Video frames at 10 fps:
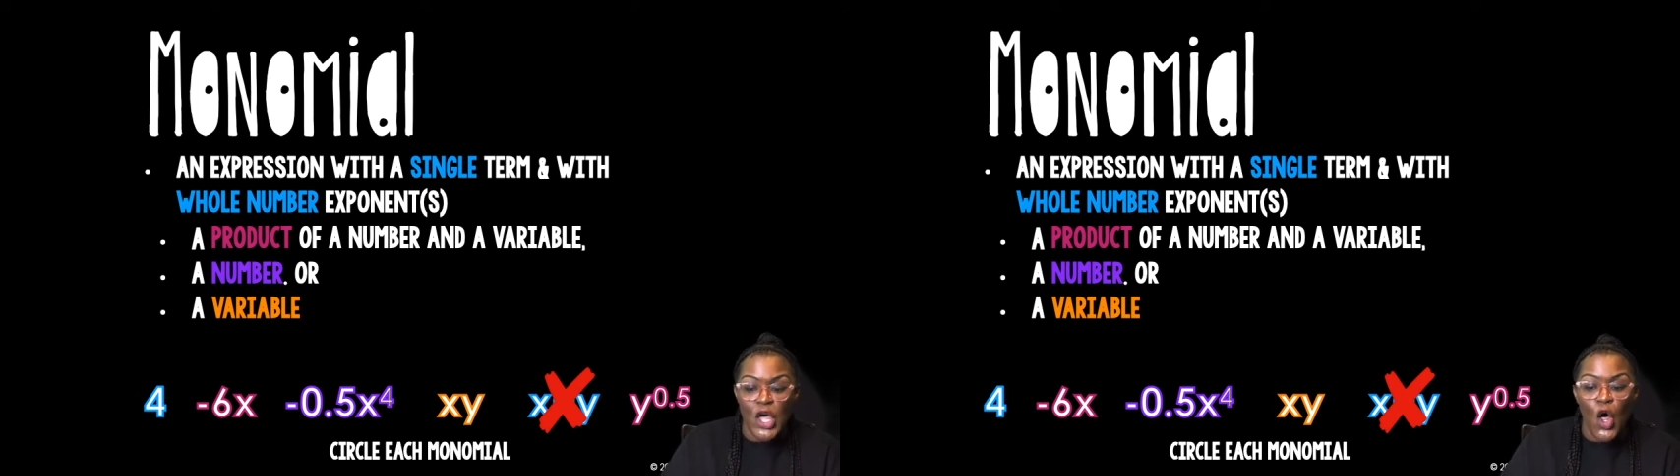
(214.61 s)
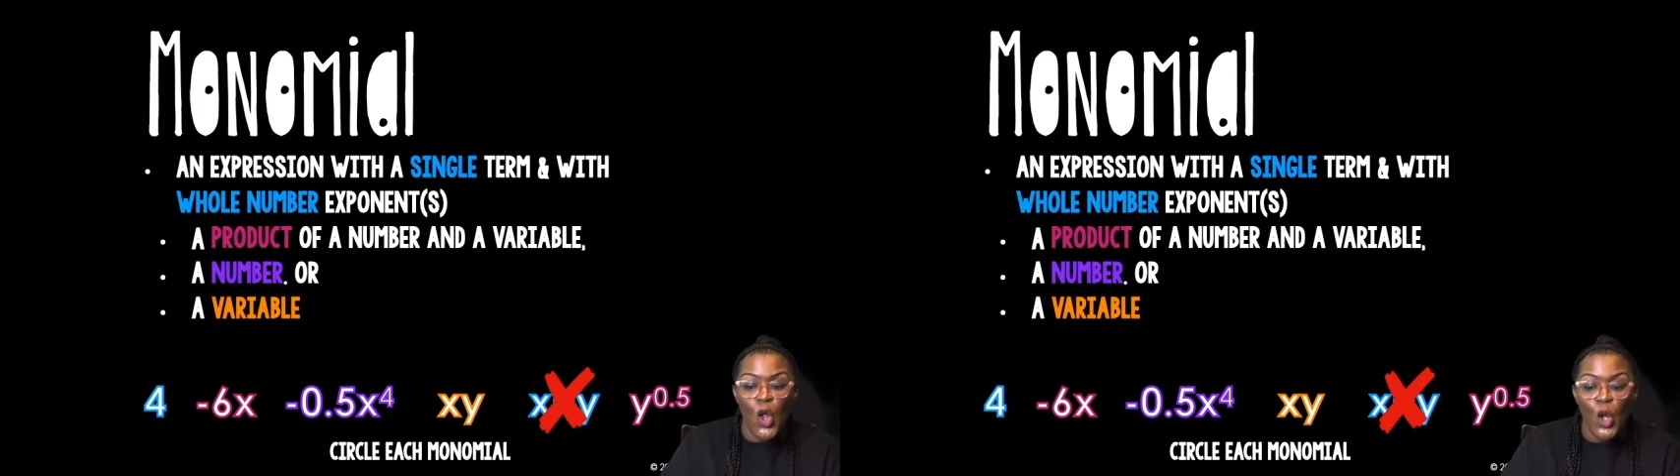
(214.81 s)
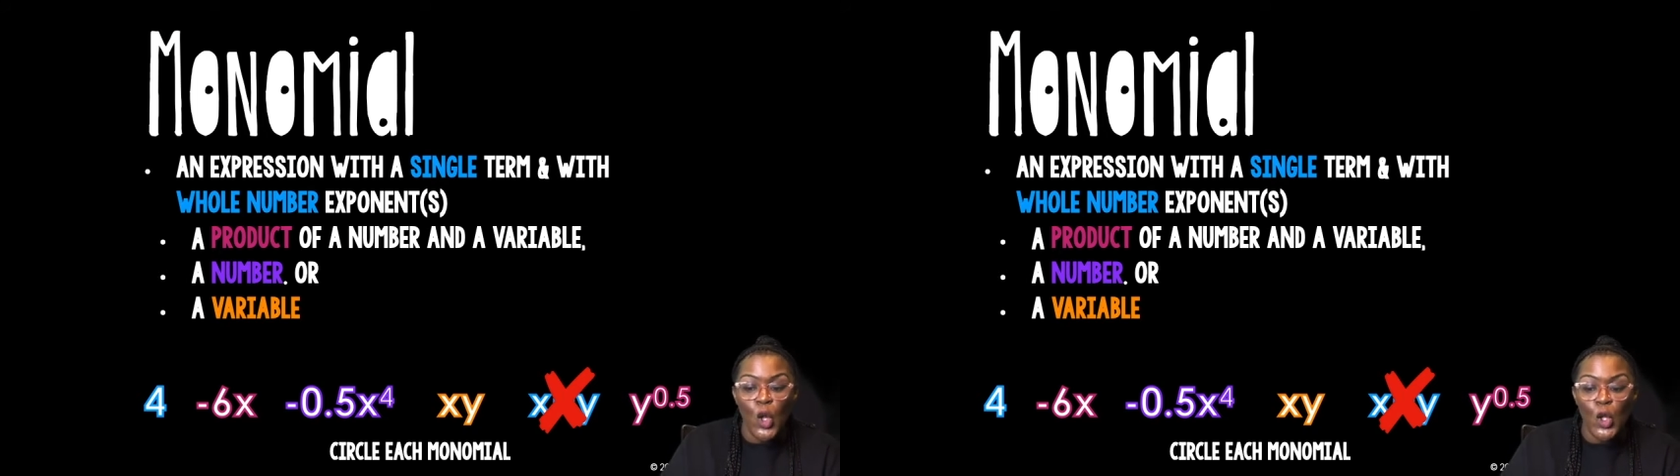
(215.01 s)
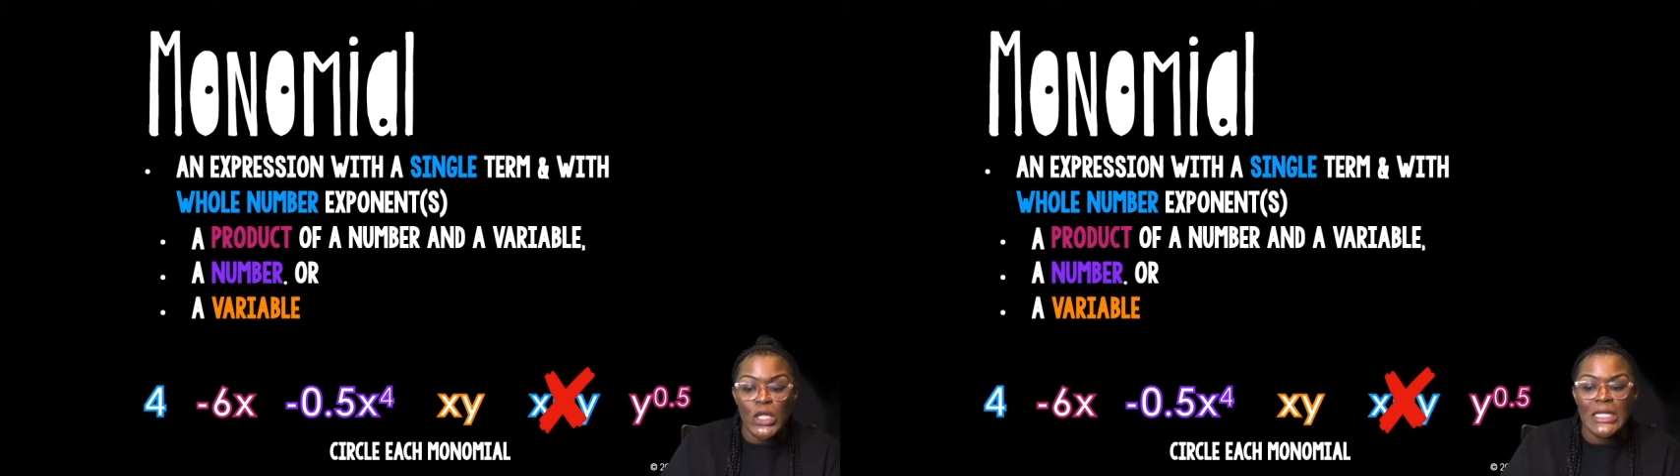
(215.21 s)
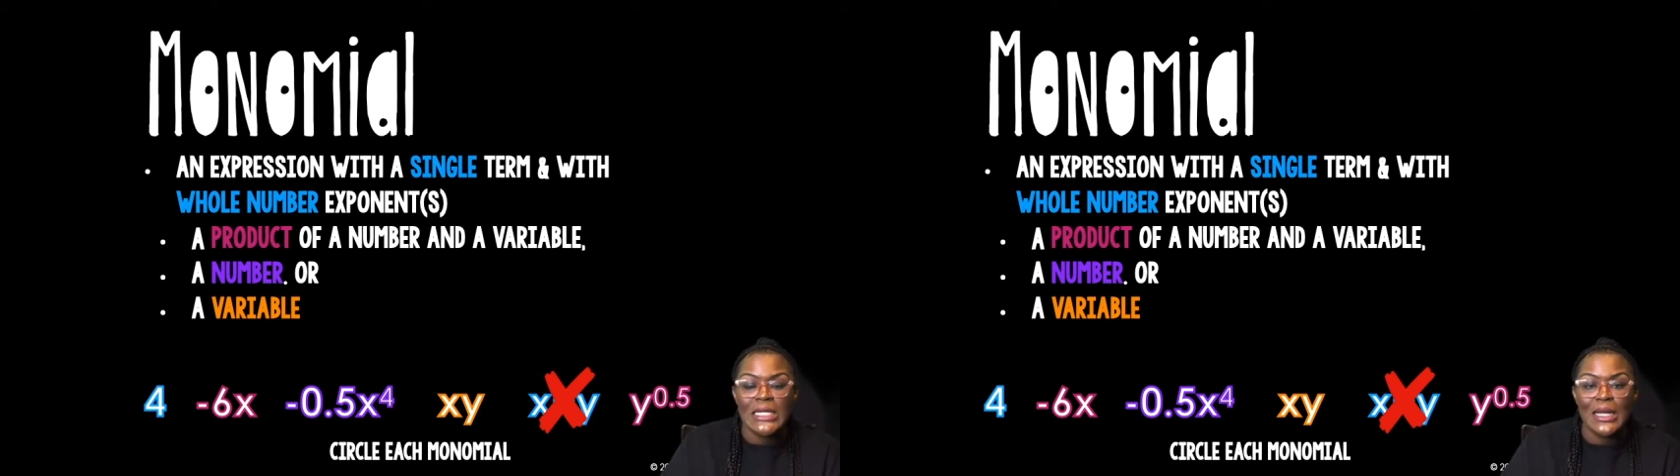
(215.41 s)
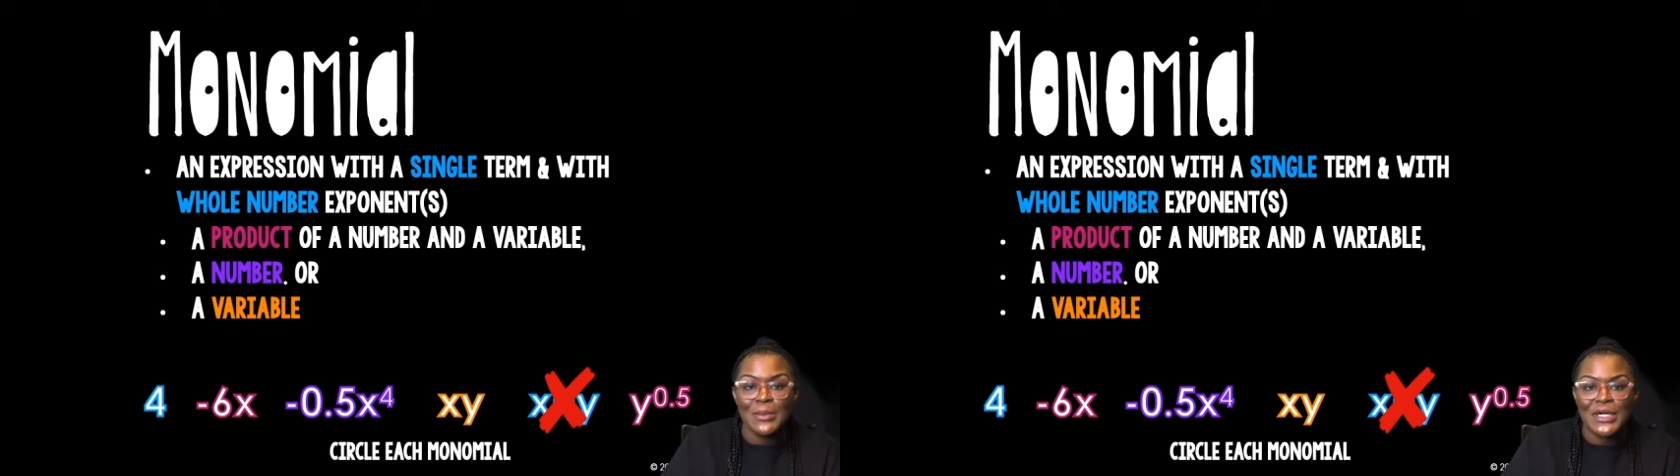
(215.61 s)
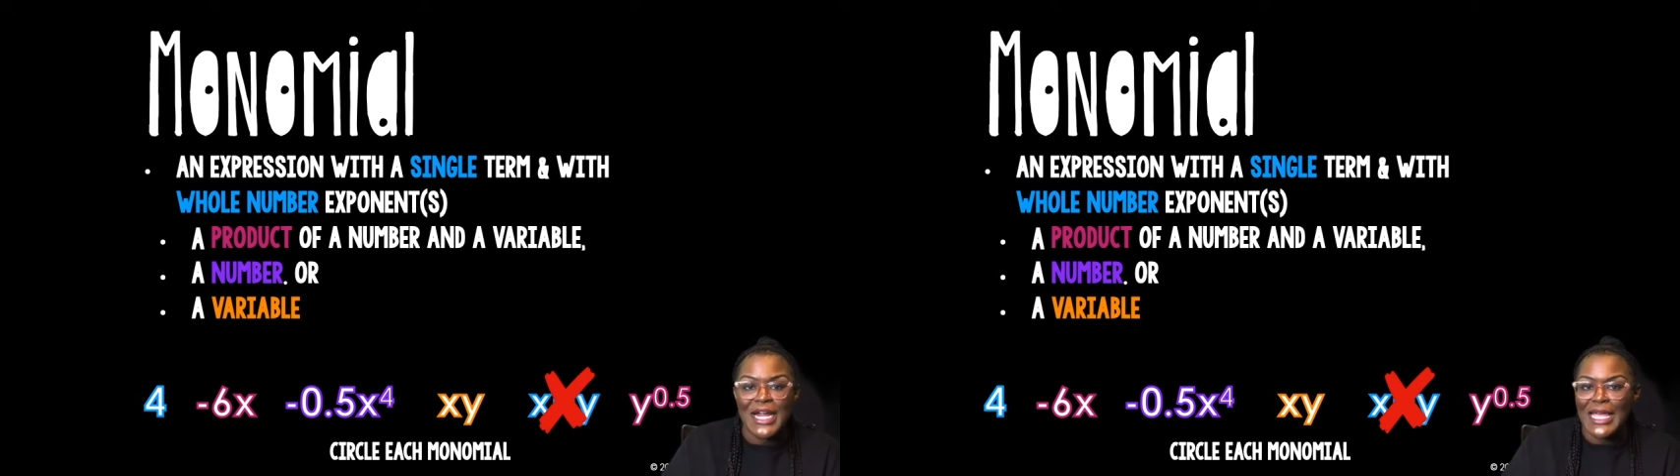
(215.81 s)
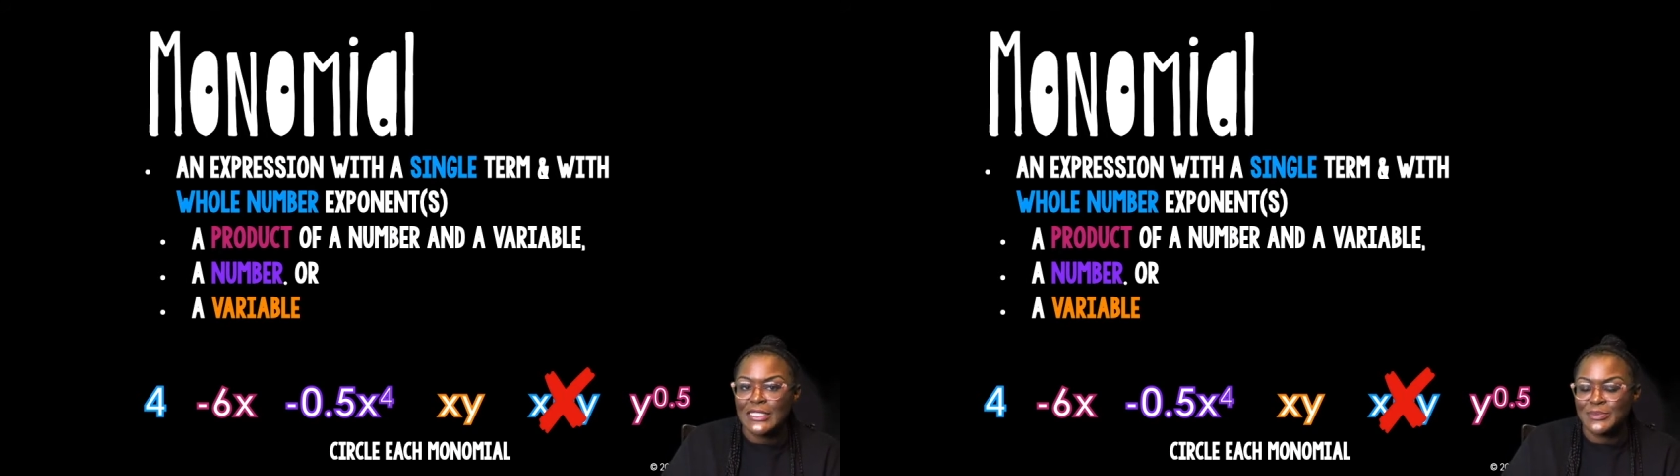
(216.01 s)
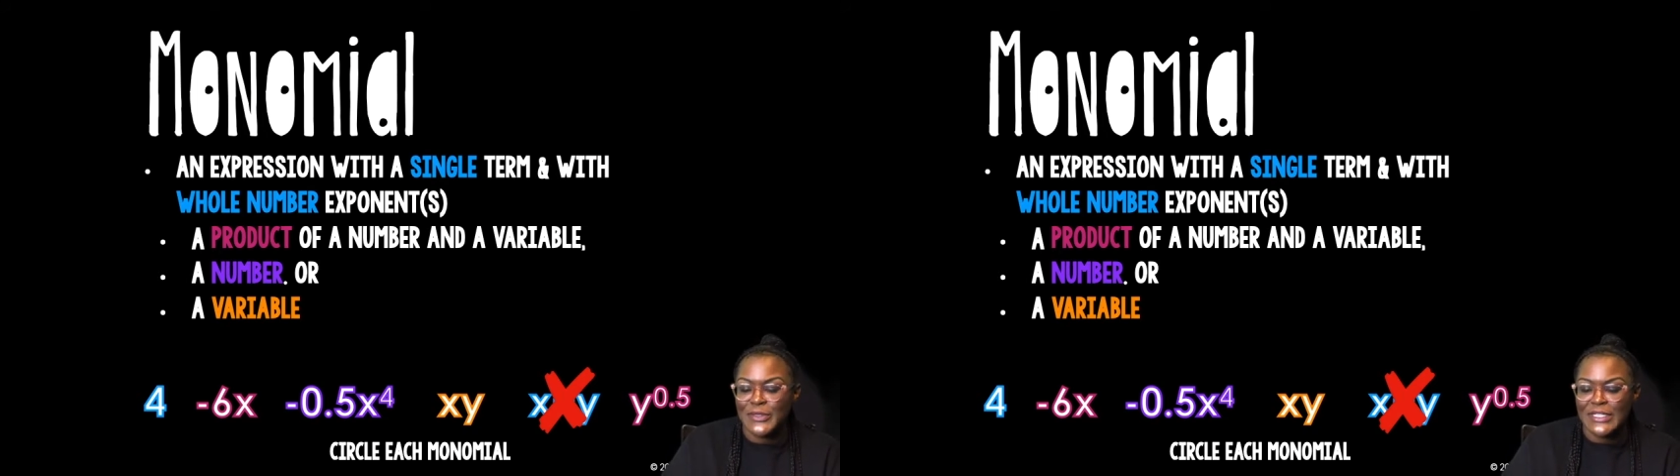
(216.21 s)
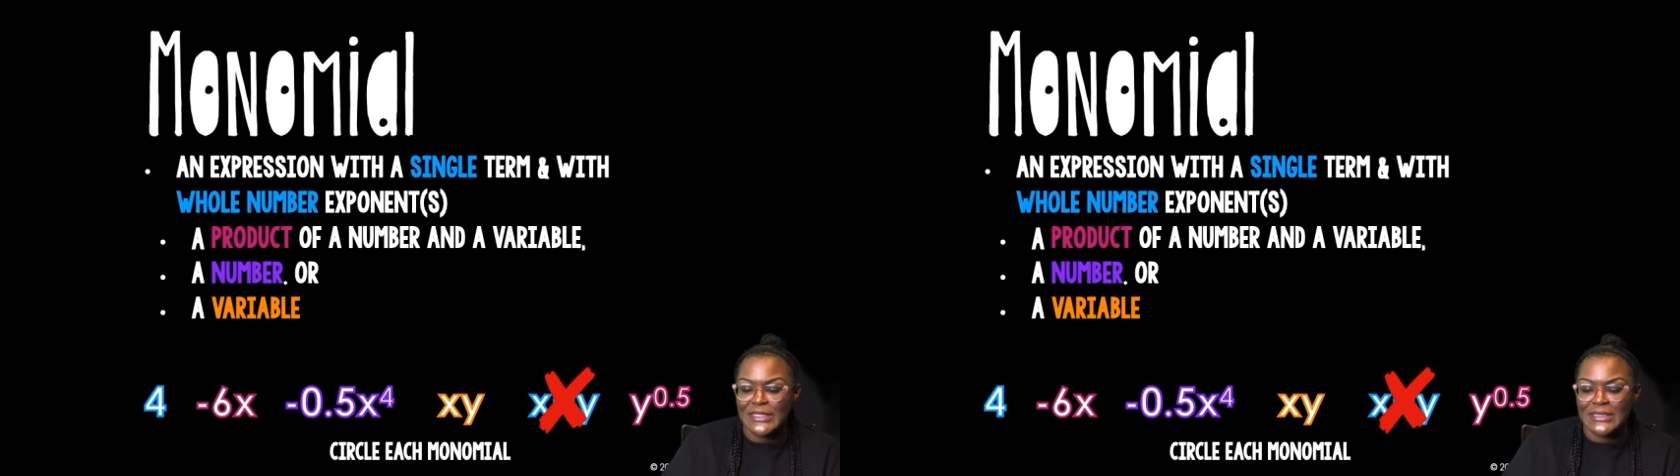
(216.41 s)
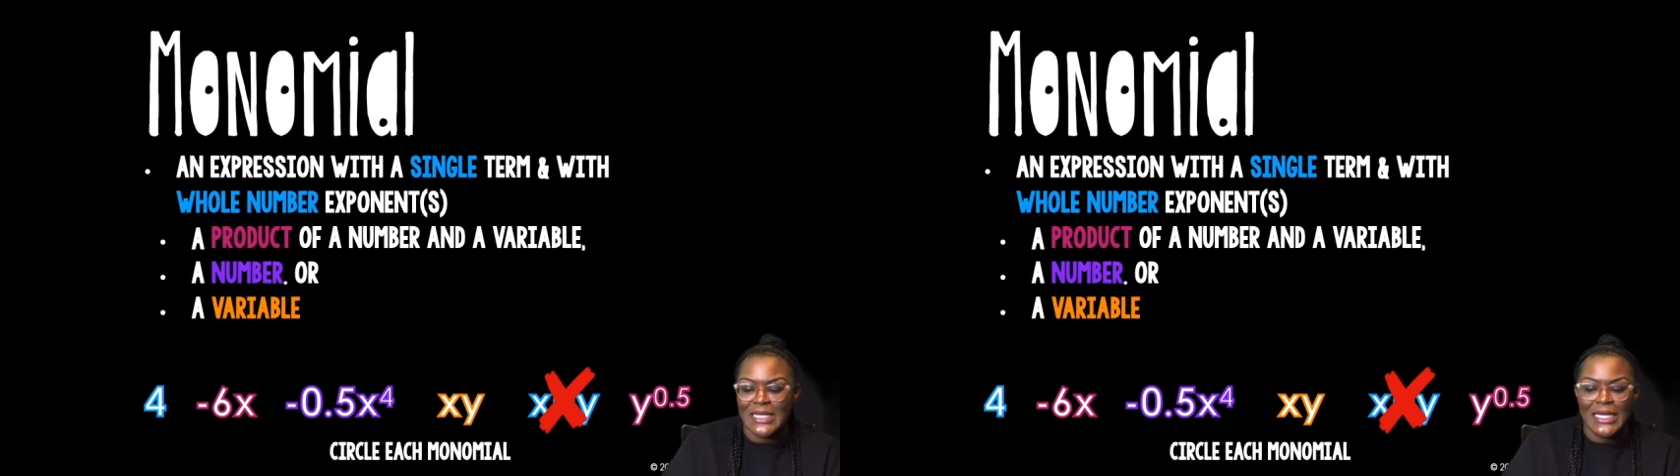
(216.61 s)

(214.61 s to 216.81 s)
whole number exponents.